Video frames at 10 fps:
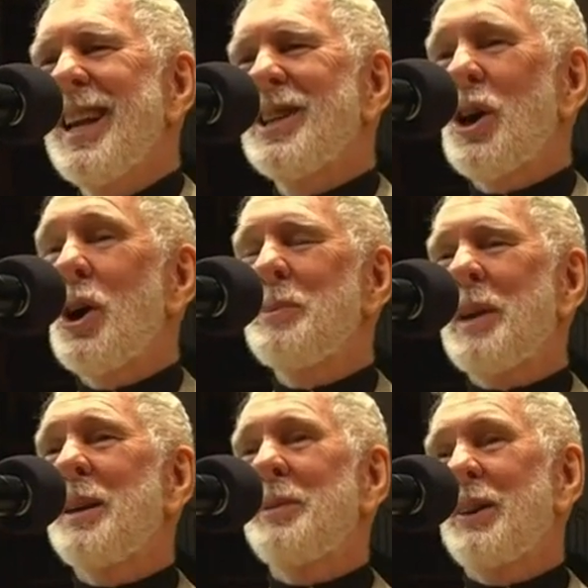it's a
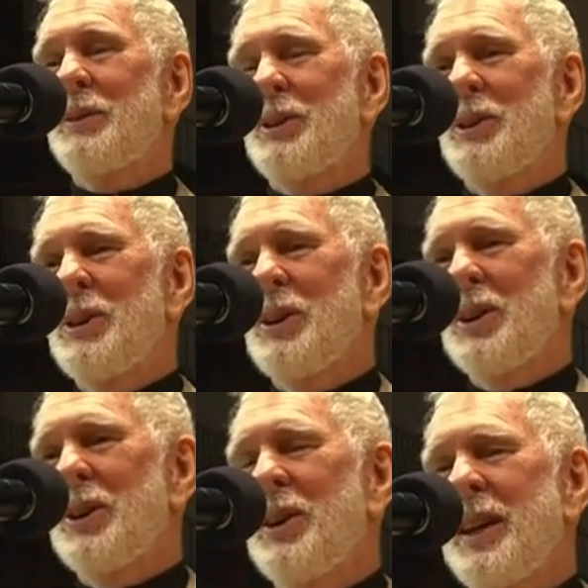homecoming for a
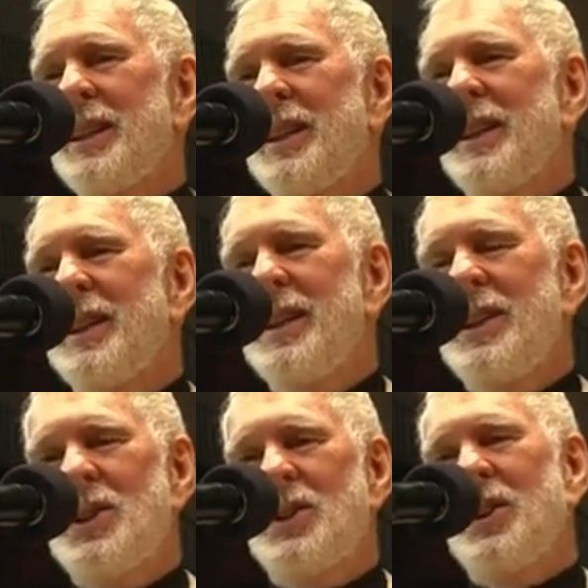lot of great
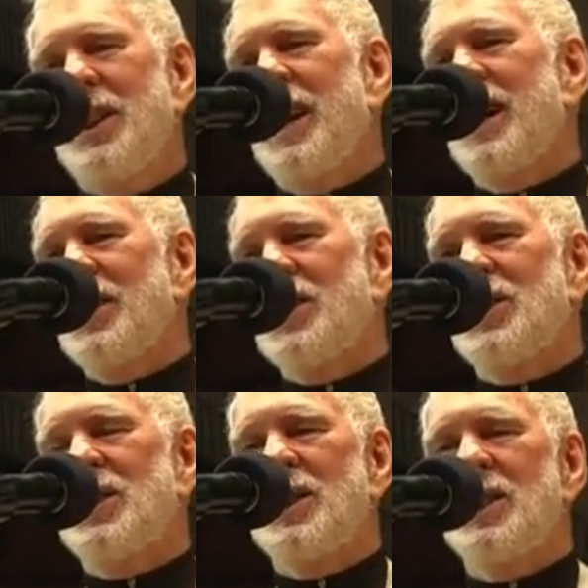Australian
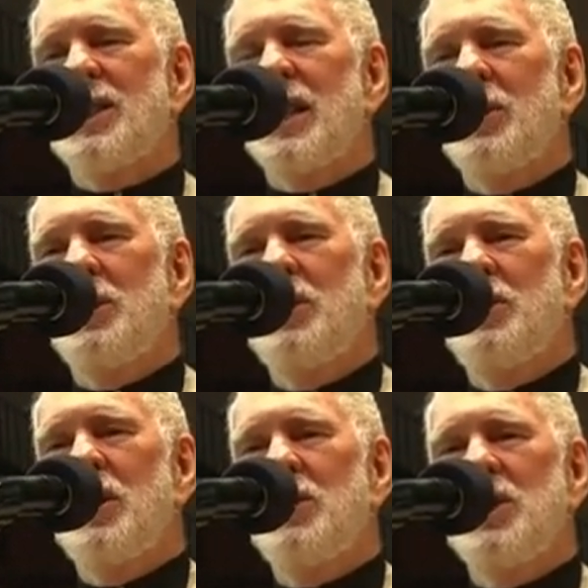artists, as I say, who
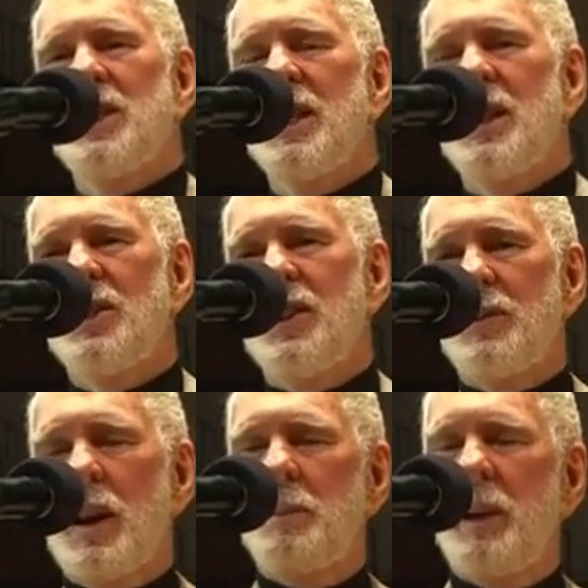lived overseas.
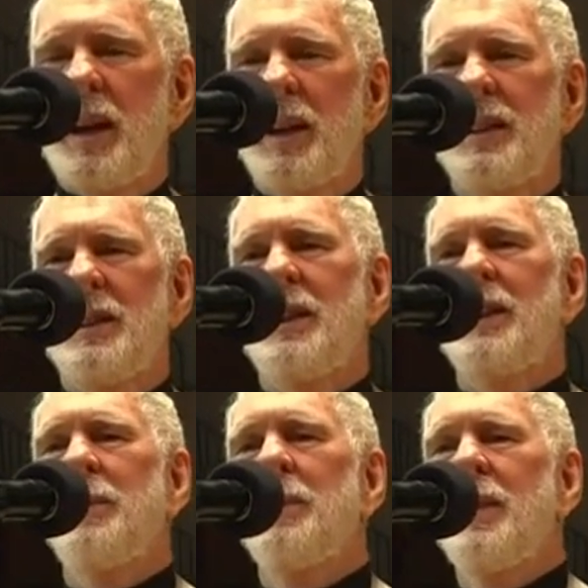They've come back and
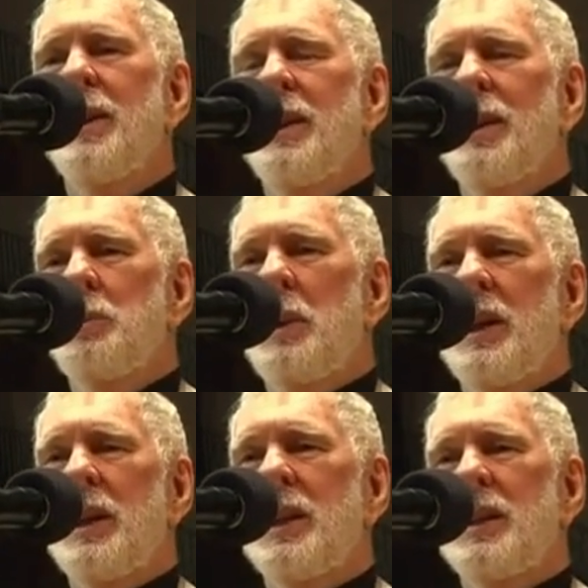they're
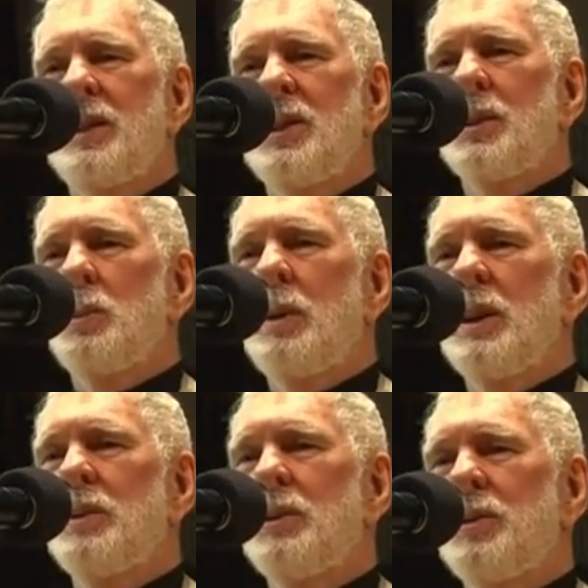playing in this
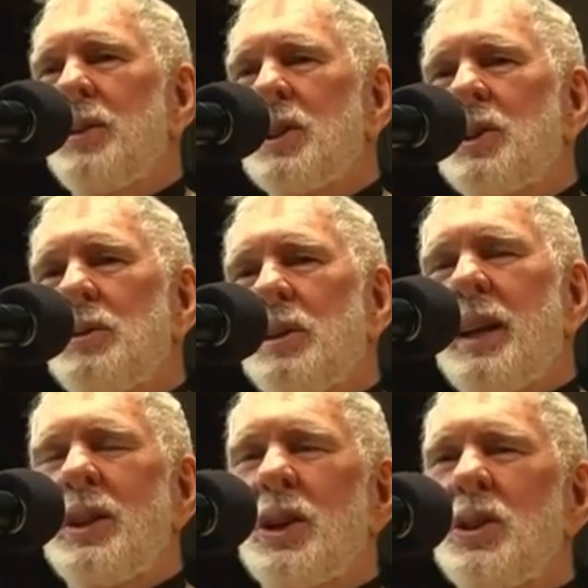wonderful festival at the